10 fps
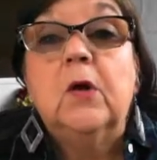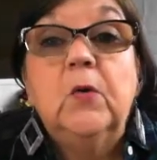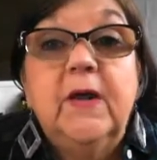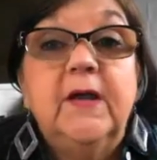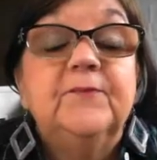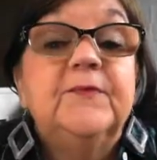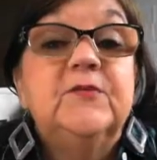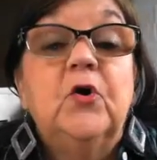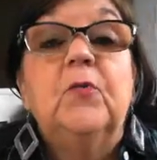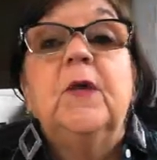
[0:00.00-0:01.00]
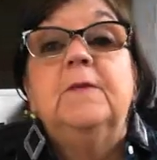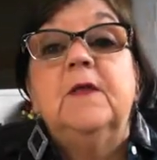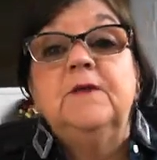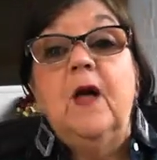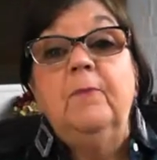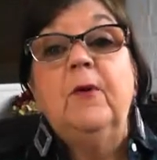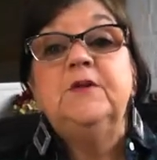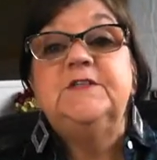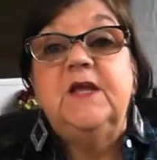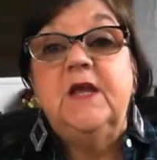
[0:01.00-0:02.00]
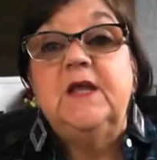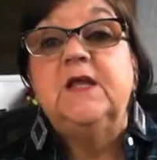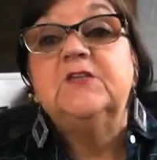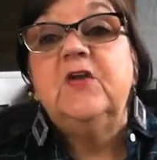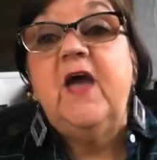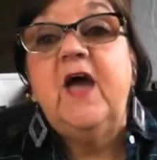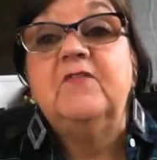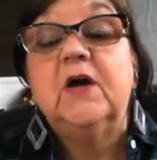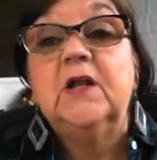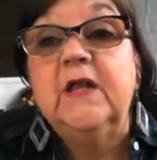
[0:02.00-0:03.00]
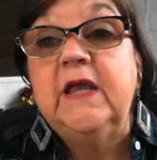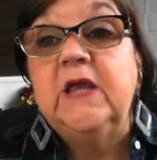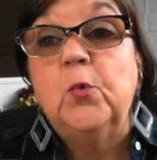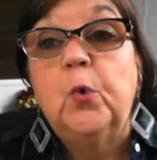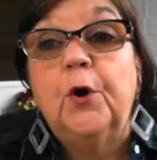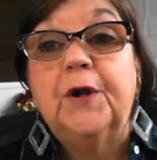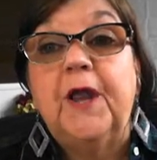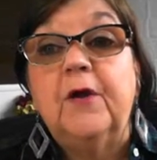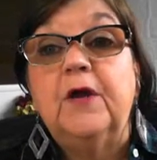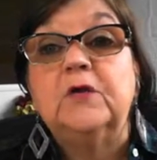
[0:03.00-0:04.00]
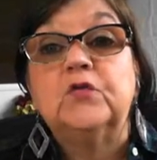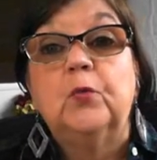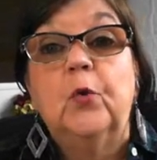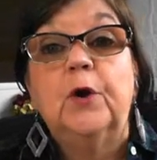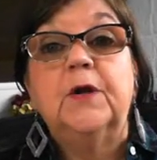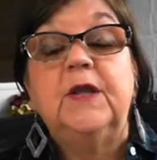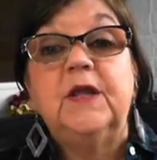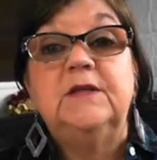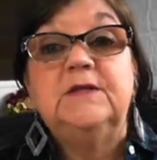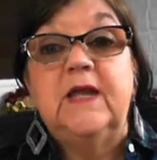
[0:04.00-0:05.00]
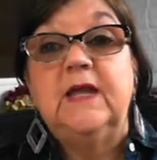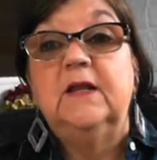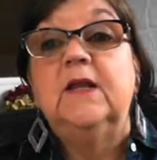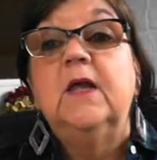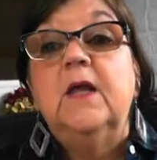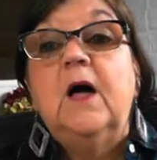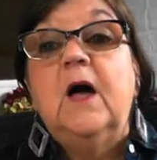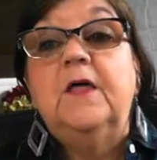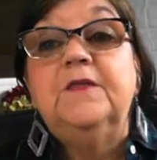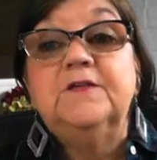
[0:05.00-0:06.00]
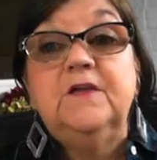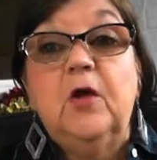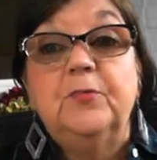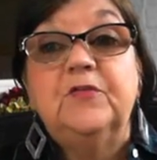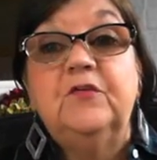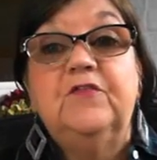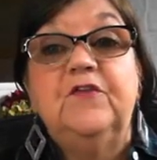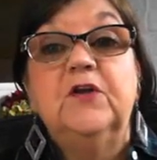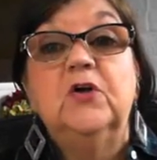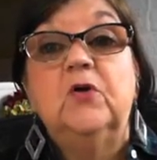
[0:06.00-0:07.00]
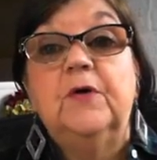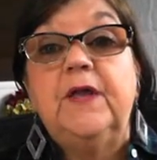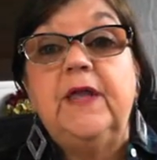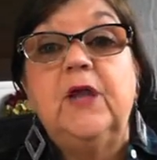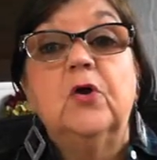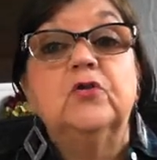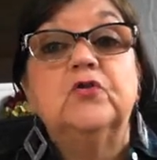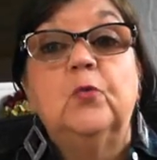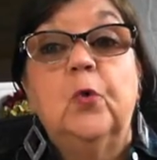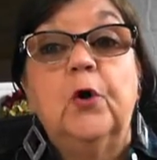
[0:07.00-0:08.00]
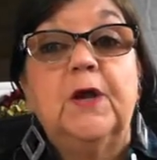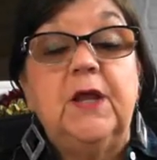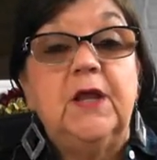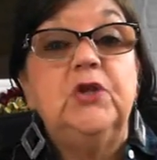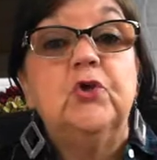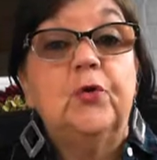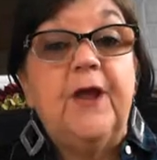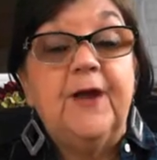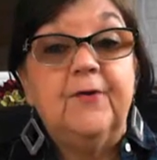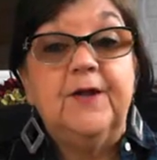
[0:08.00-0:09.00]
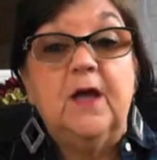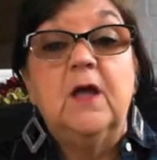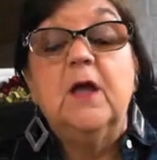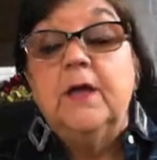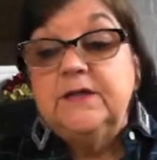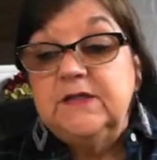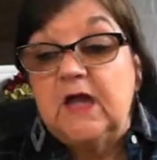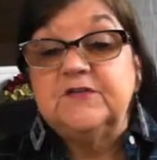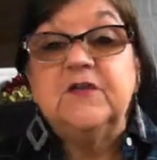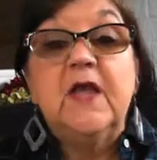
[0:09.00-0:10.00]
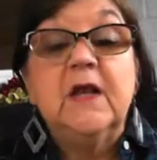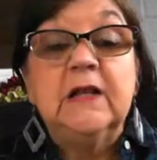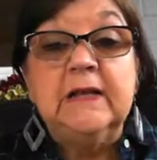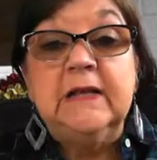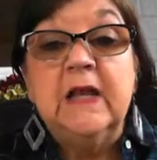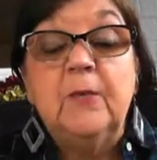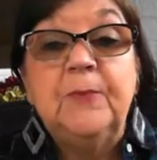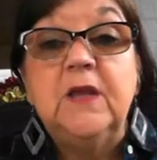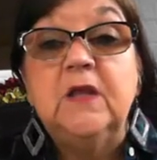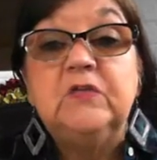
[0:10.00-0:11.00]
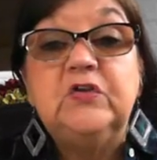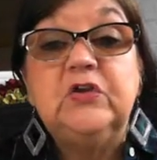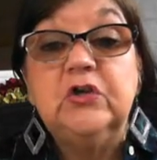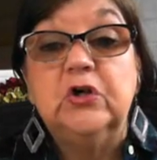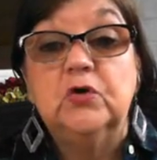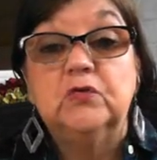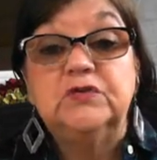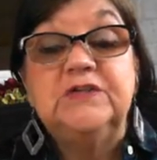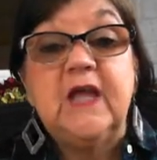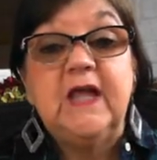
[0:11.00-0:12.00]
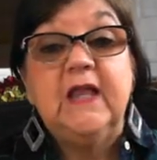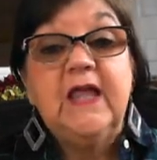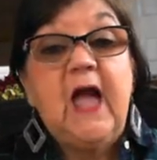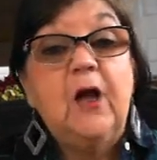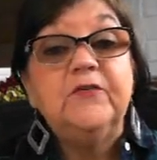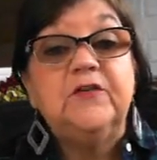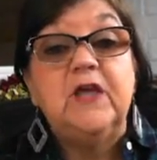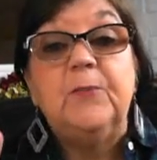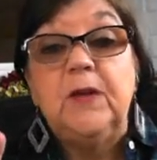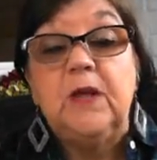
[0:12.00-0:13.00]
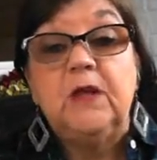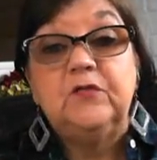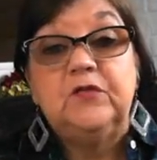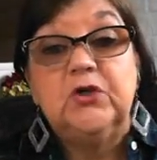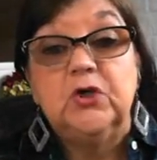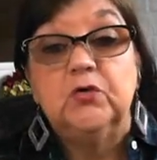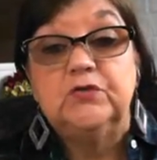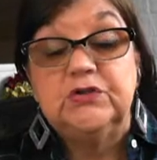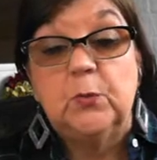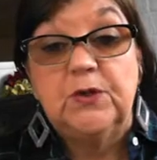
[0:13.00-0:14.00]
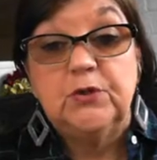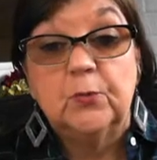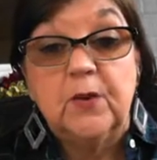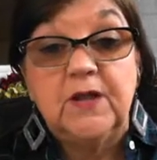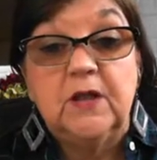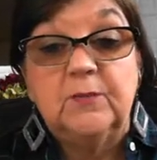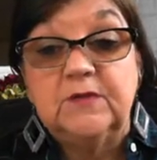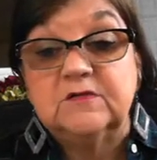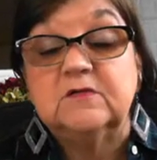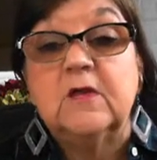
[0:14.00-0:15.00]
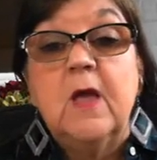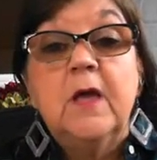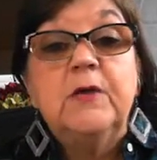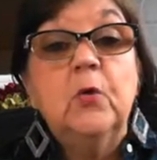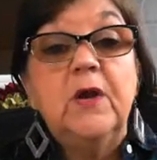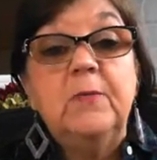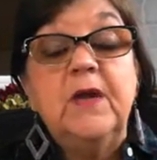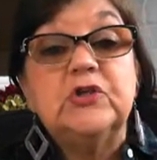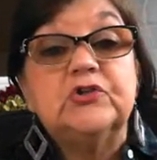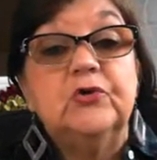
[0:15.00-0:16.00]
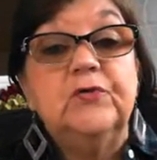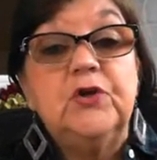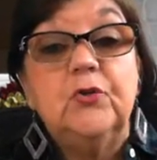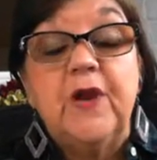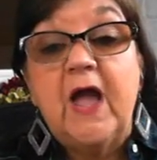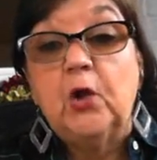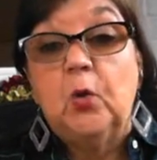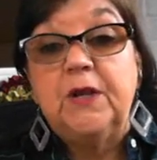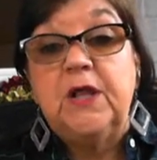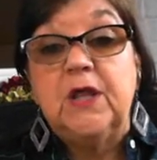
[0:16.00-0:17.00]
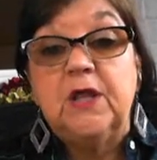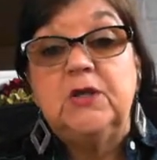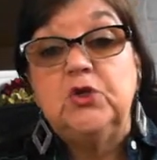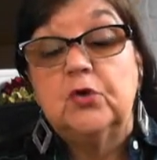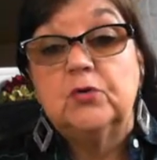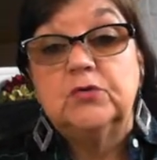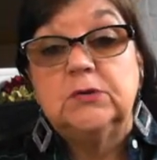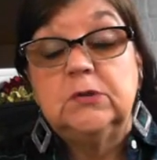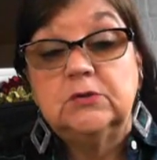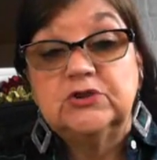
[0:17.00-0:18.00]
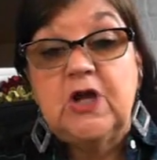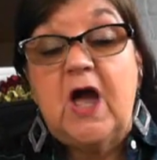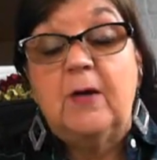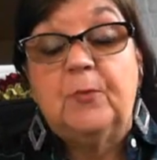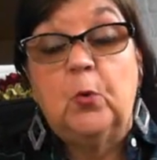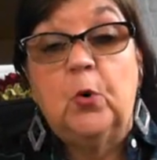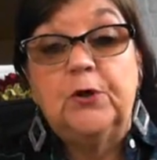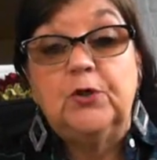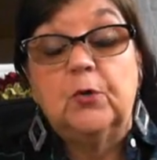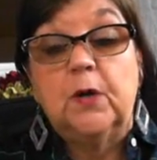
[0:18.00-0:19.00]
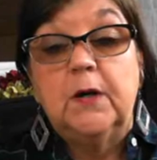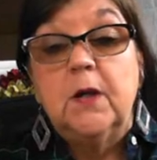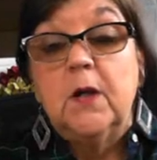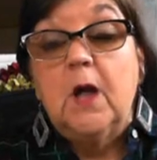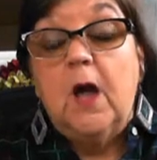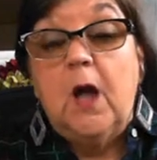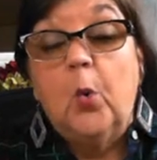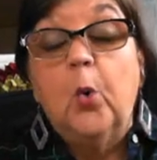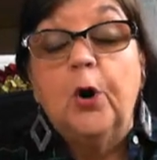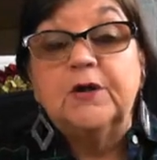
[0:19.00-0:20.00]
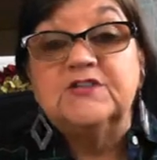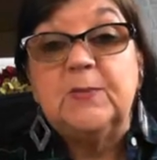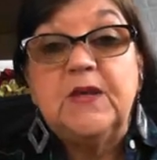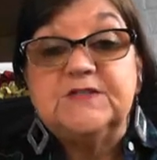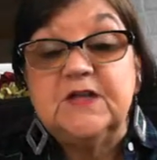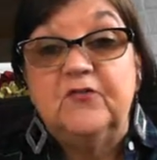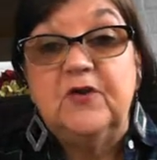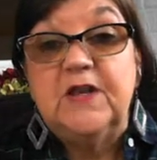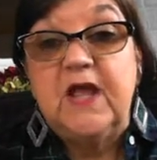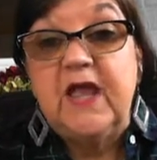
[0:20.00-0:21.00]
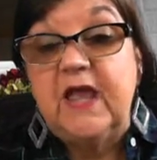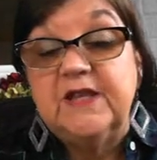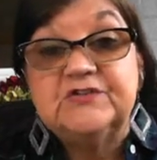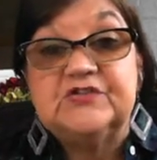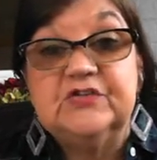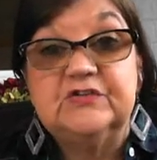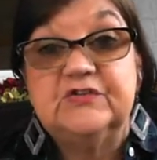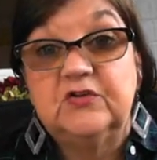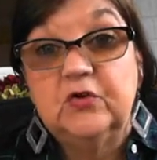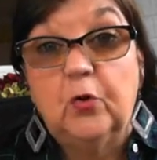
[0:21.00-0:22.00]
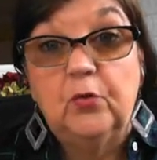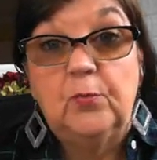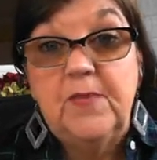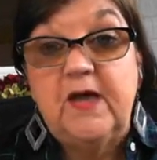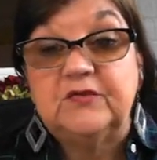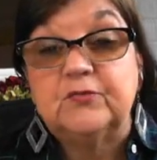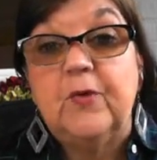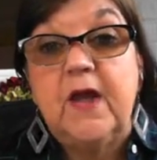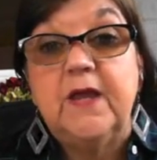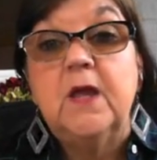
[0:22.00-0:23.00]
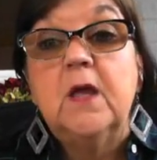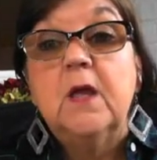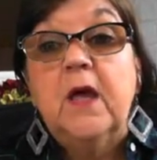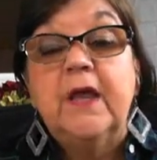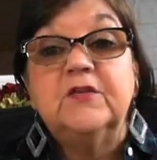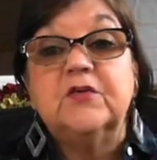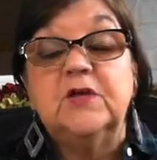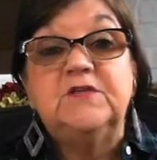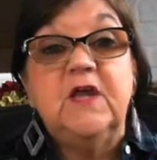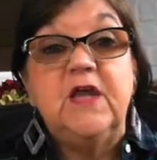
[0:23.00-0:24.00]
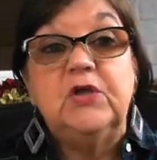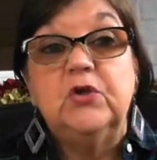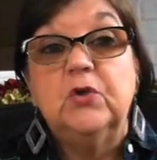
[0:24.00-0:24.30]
Okay, so the number 10 is to have a clean work area to work in daily. This helps to feel eager to work in your area. Yes, and cleanup is huge. Daily housekeeping is huge when you're running a business. You want to make sure that you're not going in your shop or your workspace every day and it's just a total mess, right? And it's going to take